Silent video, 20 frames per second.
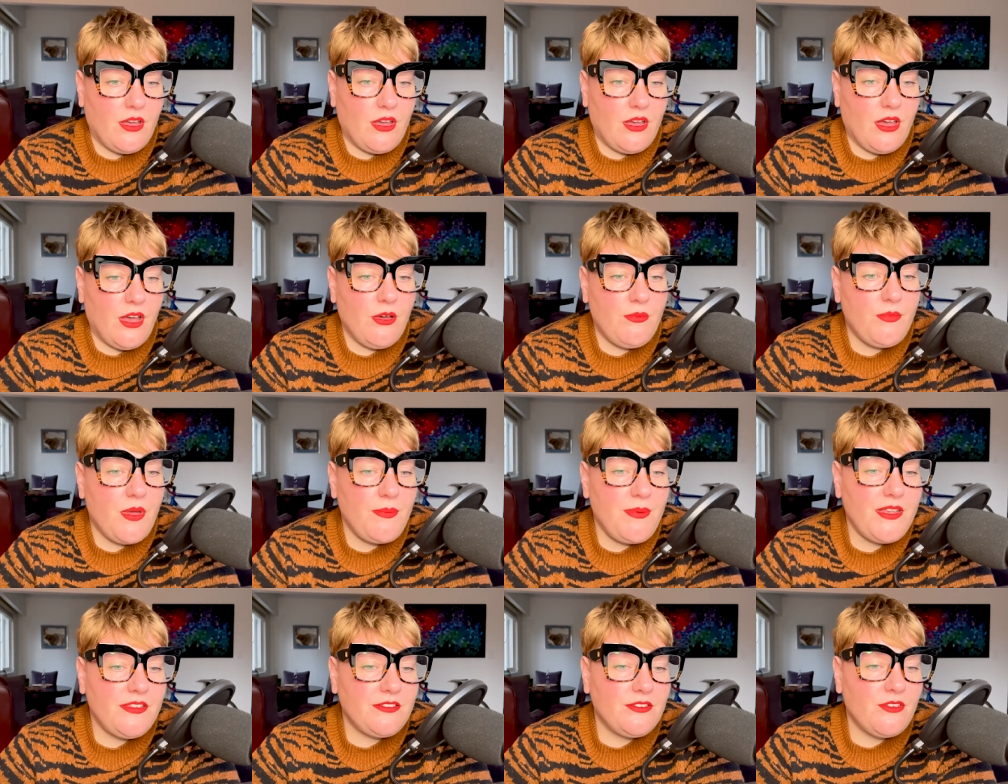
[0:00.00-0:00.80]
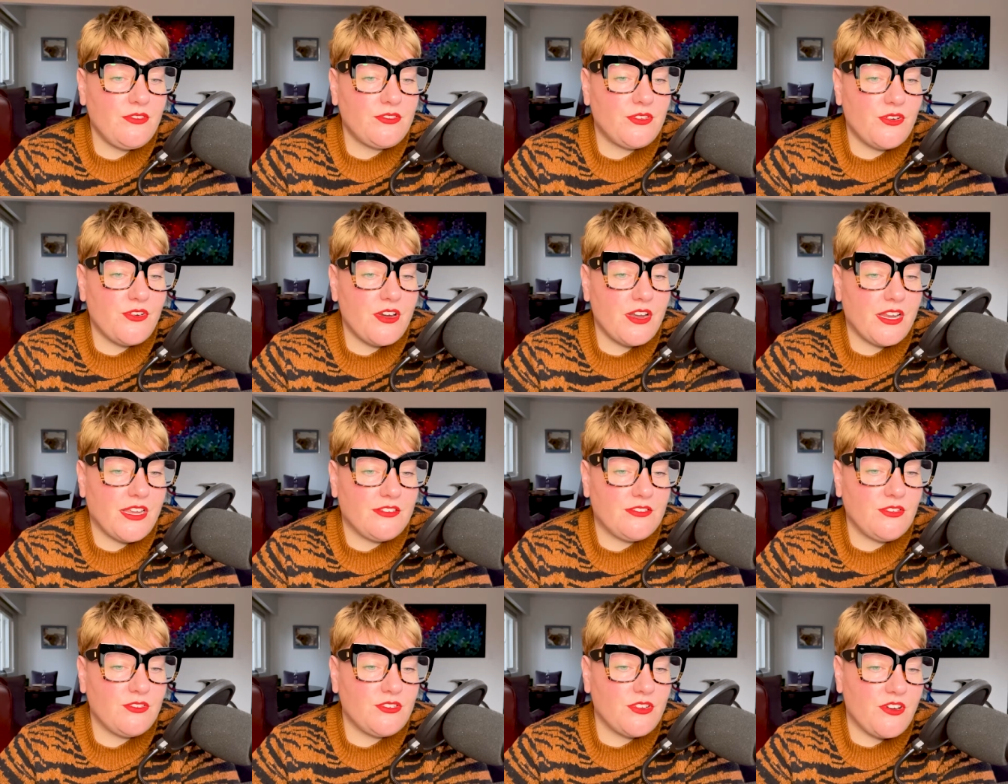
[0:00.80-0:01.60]
oh, maybe it's not Doherty.
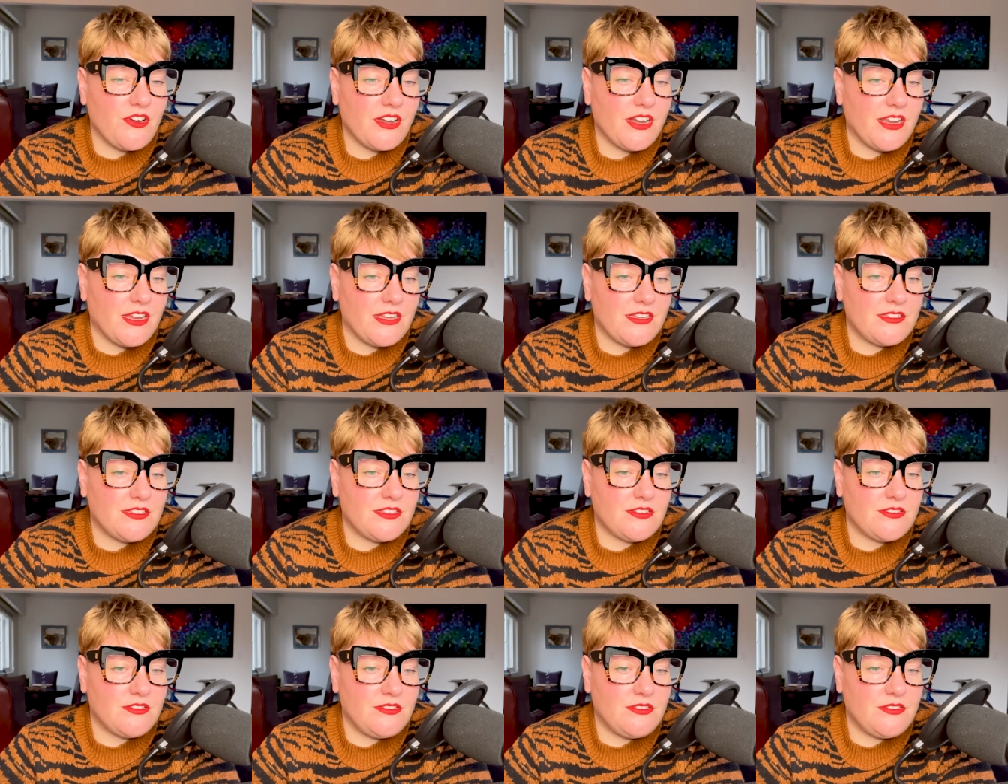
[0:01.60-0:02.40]
It's not Doherty. It's